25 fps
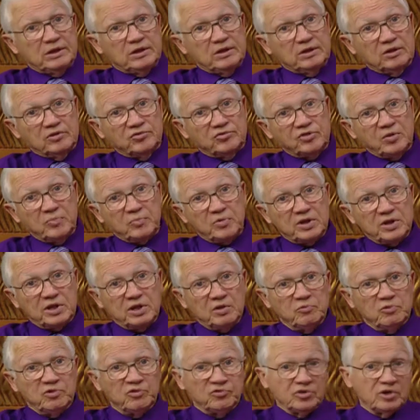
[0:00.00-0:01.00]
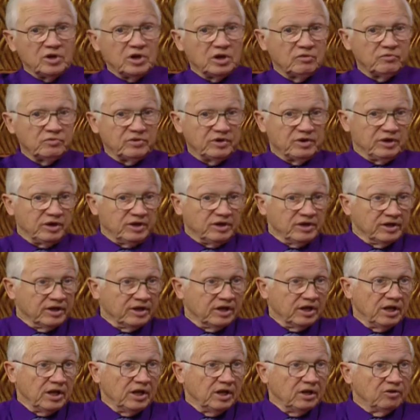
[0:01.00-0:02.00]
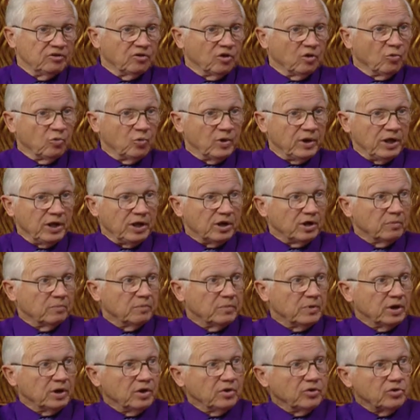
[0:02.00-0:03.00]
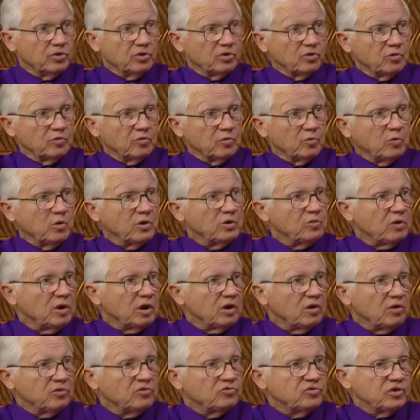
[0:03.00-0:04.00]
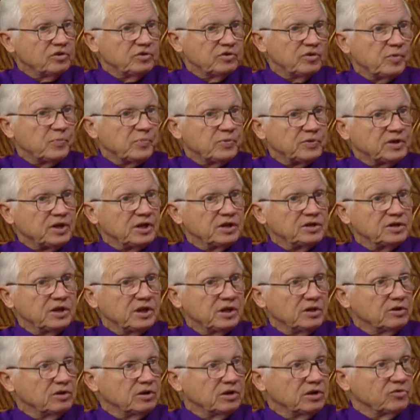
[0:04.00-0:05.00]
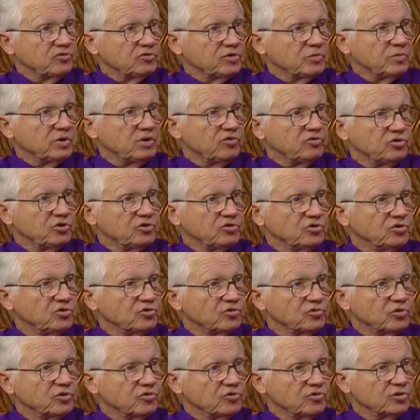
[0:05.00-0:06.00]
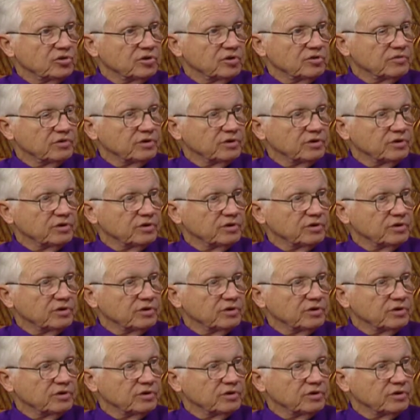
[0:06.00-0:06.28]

does something get resolved in a day, a week, a month, or what? How long does it typically take to get some of these issues resolved? Well,